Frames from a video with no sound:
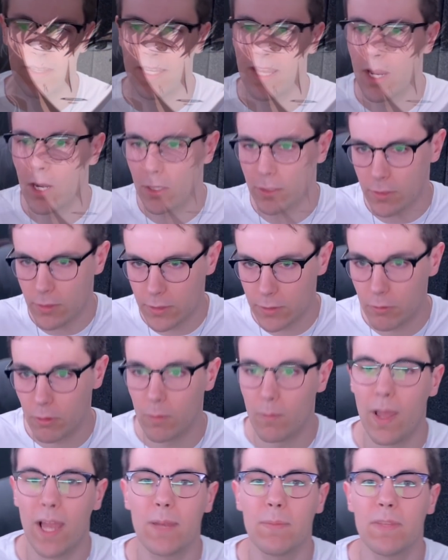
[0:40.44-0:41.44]
and the characters do
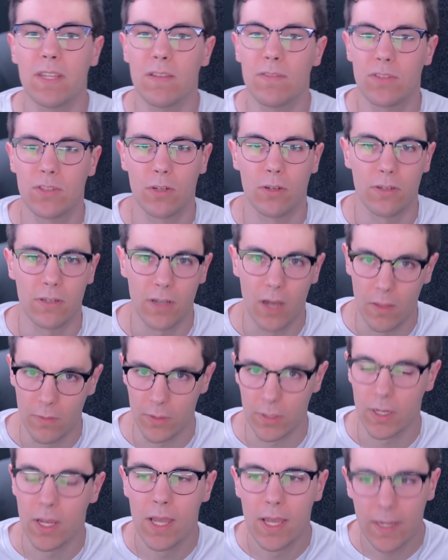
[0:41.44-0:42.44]
remind me of certain
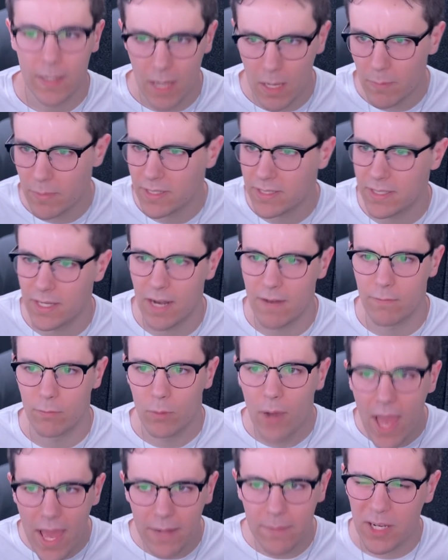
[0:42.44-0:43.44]
other comics that
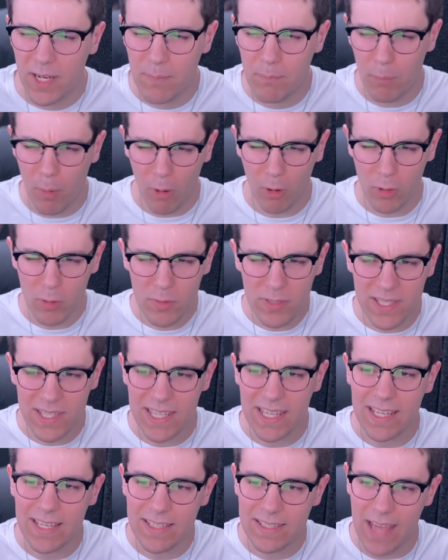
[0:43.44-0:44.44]
I've read, but it borrows
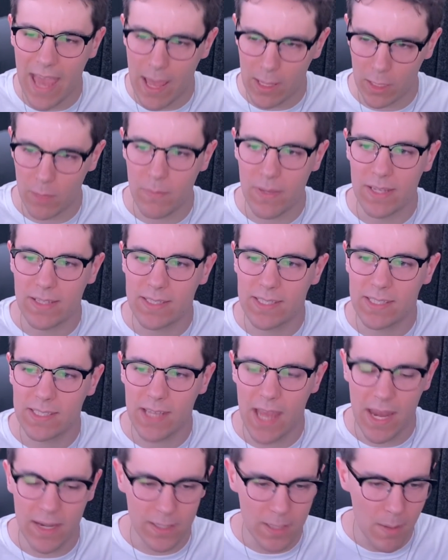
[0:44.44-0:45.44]
these
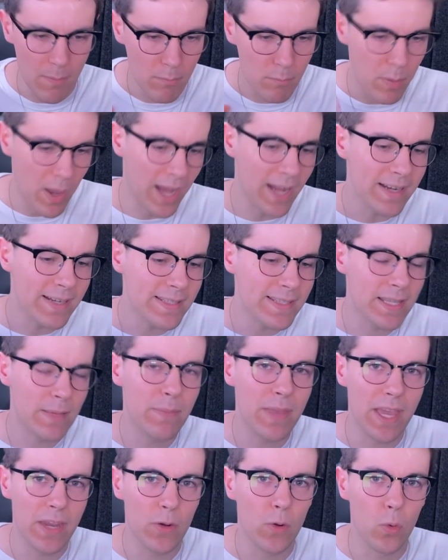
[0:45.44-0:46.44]
elements and combines
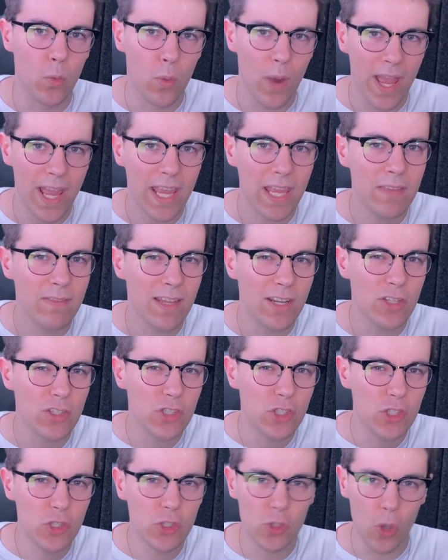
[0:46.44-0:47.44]
them in a way that
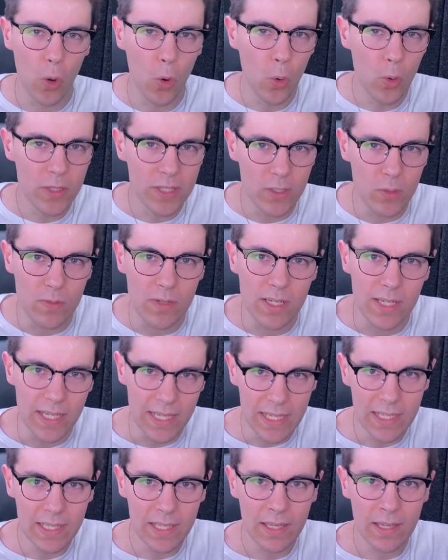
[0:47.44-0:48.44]
is so
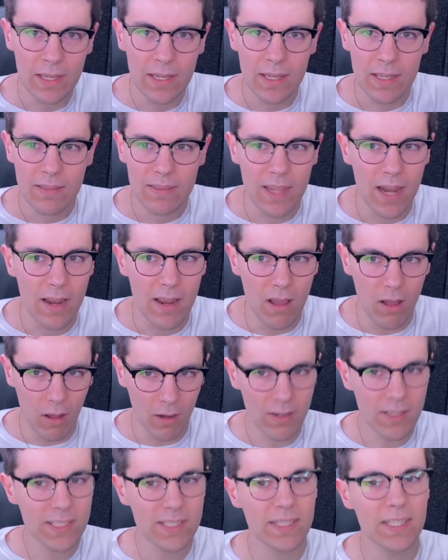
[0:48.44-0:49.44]
unique that I
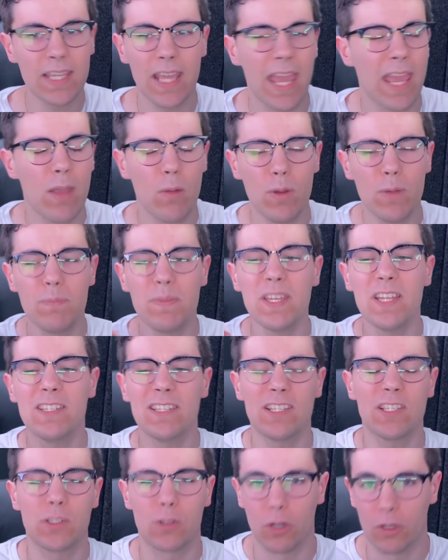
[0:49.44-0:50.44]
honestly, it would be a
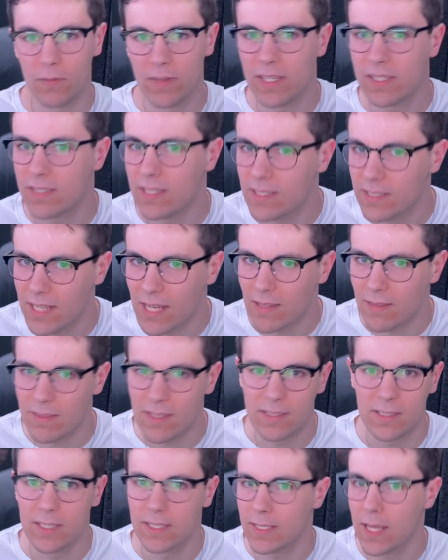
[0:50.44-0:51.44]
disservice to say that
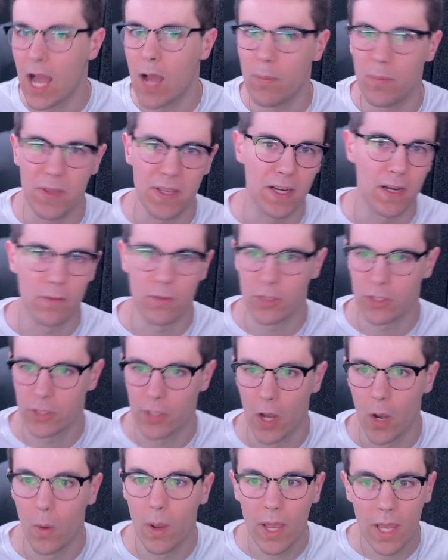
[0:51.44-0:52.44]
this is copying another
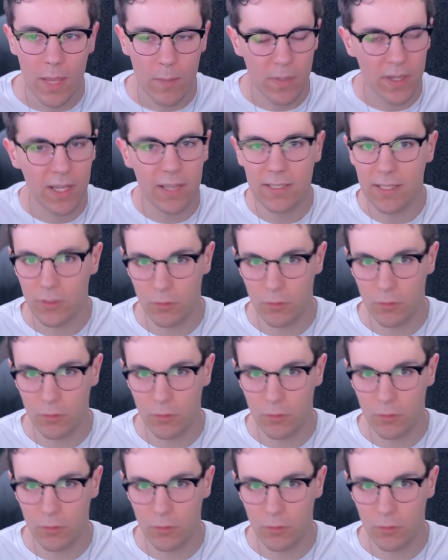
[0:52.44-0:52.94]
show, because